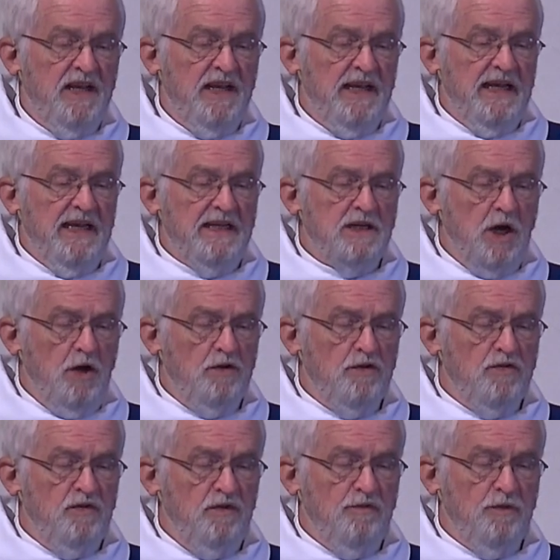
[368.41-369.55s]
he
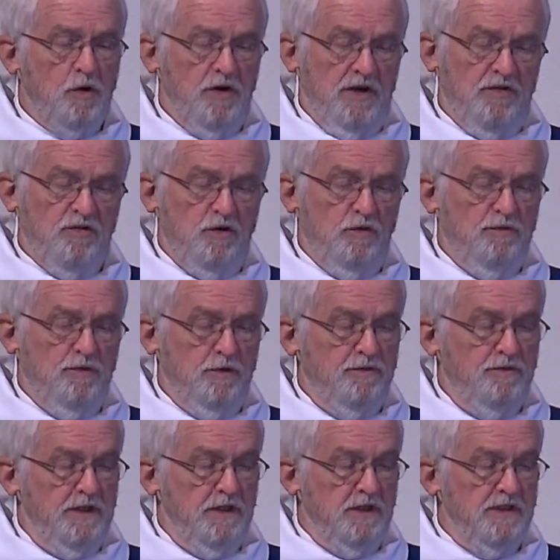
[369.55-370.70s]
calls for us to
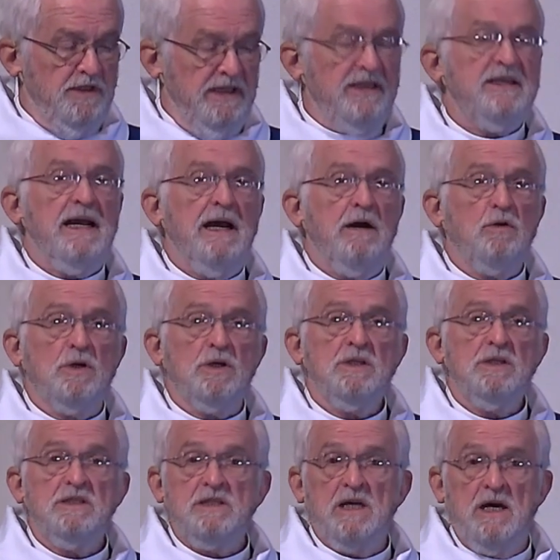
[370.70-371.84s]
fulfill in our
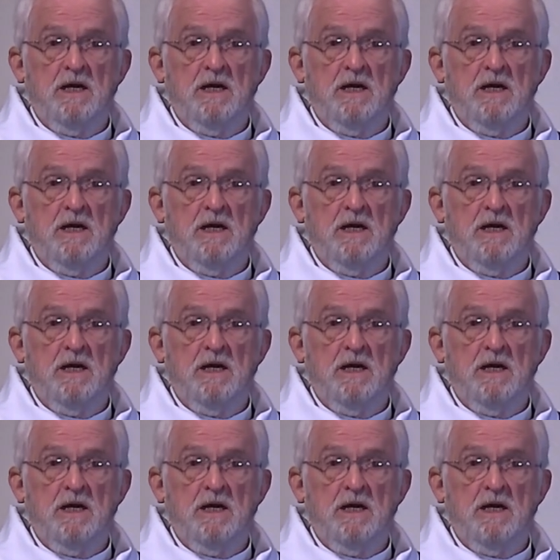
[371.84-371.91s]
time.